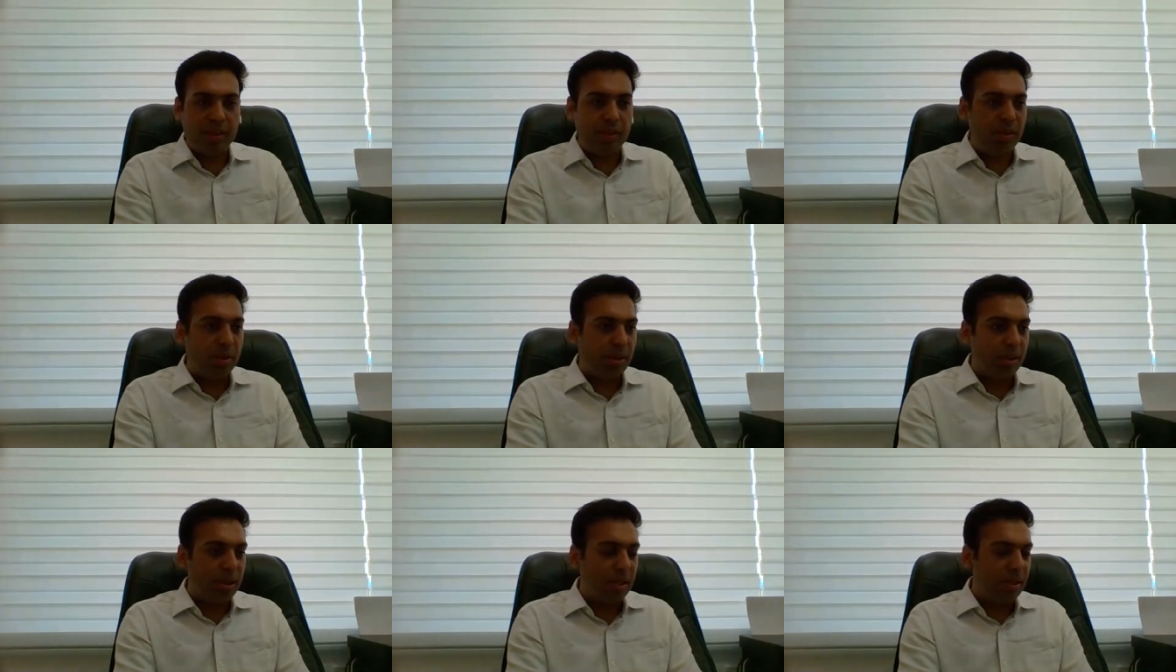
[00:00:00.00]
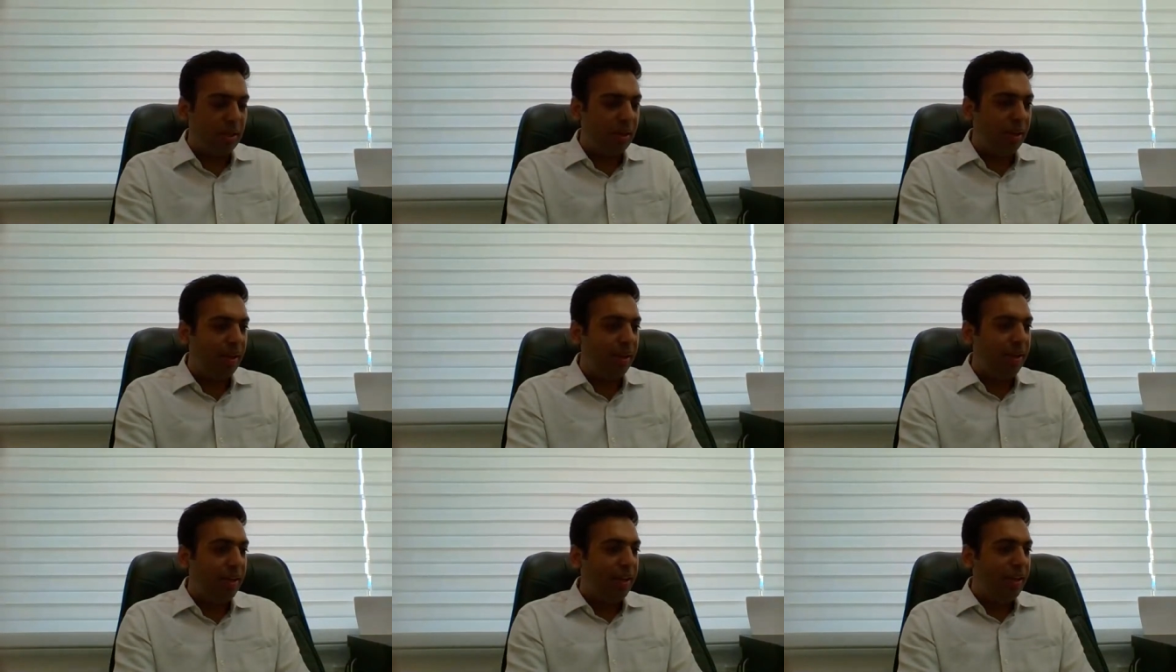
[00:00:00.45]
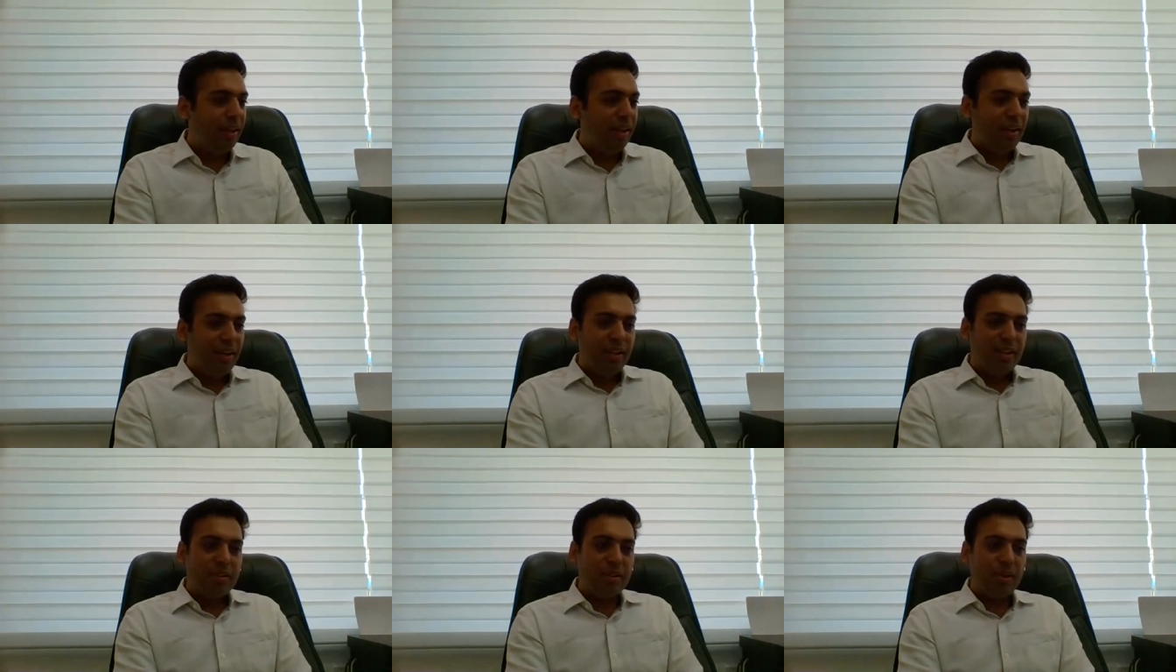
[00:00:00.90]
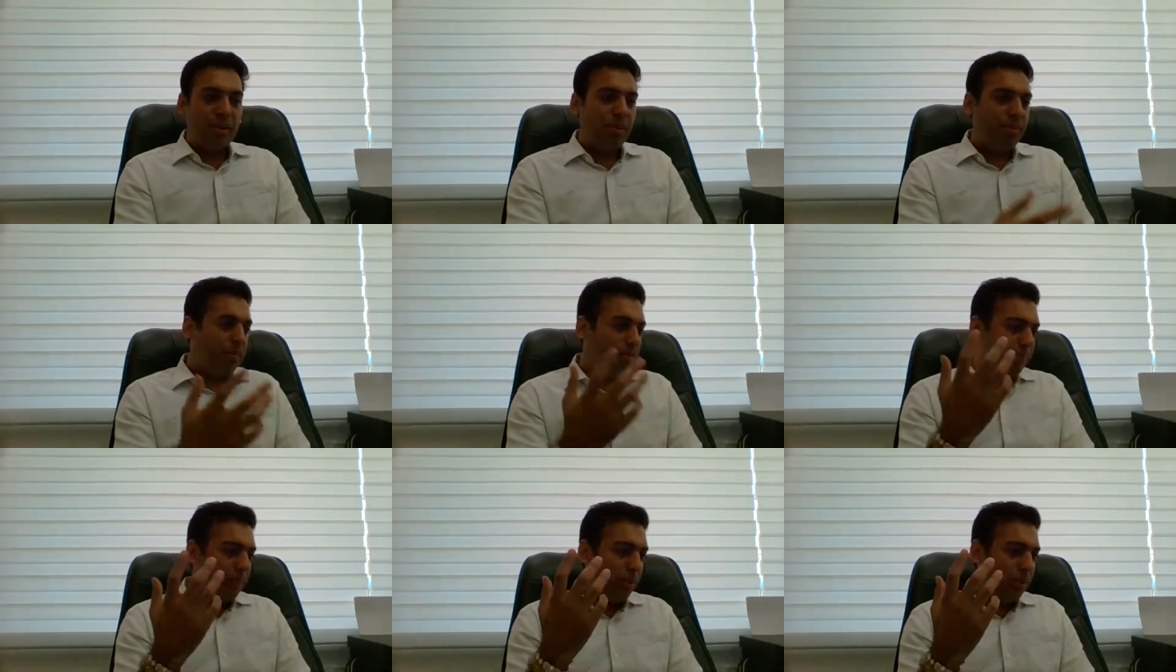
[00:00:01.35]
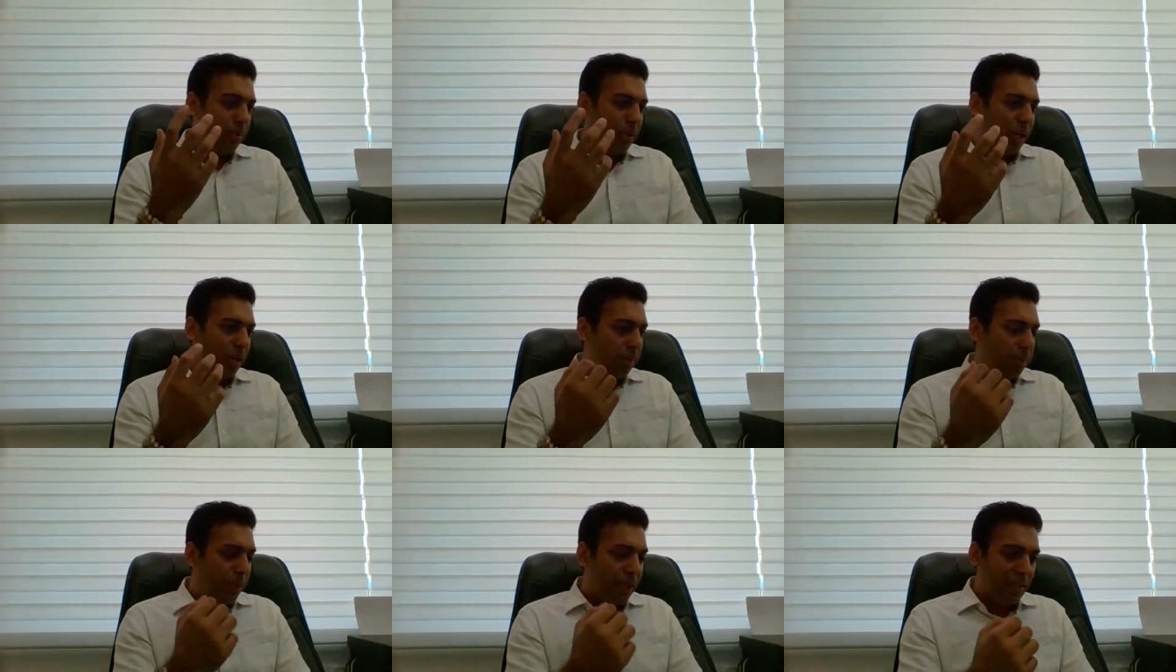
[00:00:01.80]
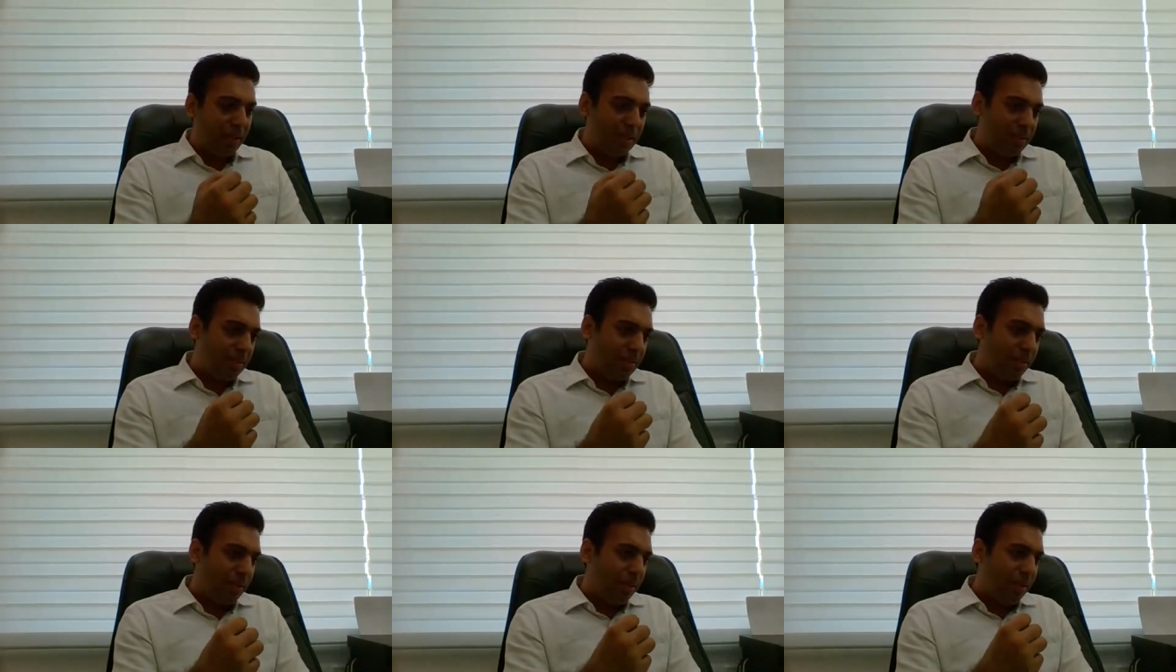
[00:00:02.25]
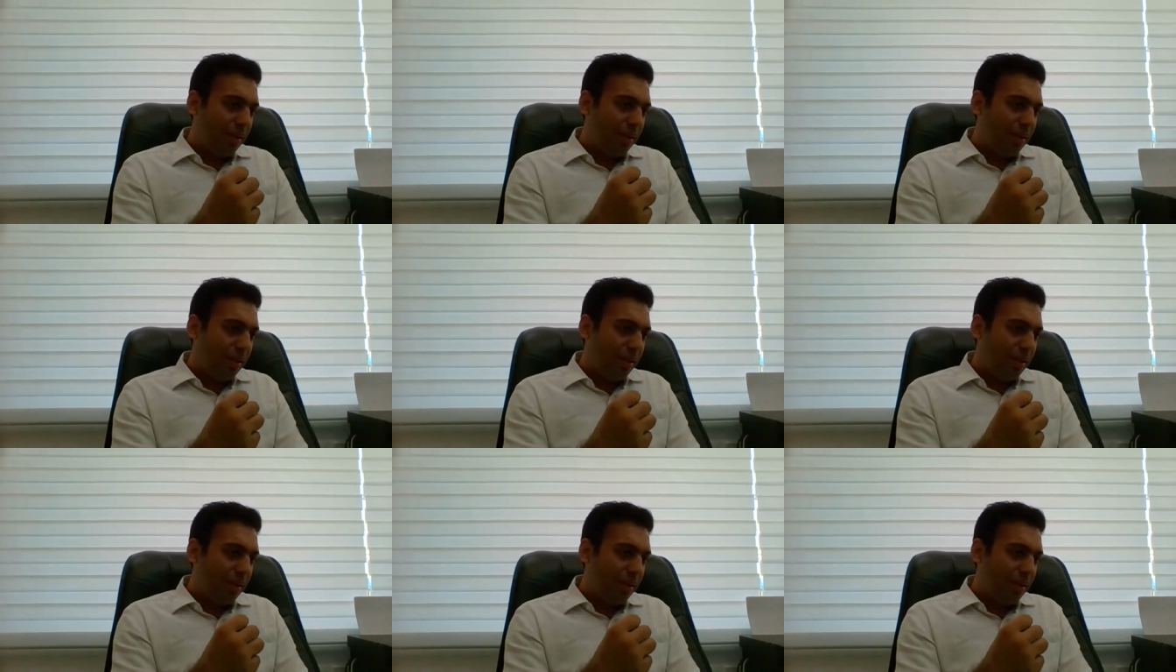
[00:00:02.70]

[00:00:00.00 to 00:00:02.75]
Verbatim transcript: in your country. So you can pay us.